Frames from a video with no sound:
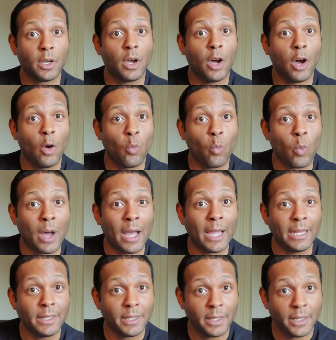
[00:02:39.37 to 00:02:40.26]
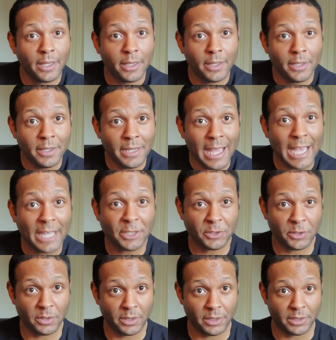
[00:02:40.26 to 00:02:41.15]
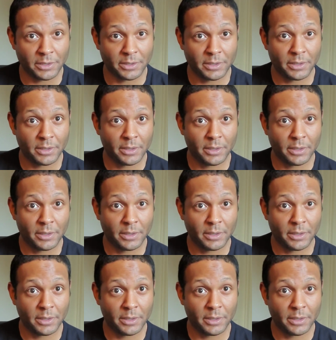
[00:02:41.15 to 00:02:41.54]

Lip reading: a white nationalist.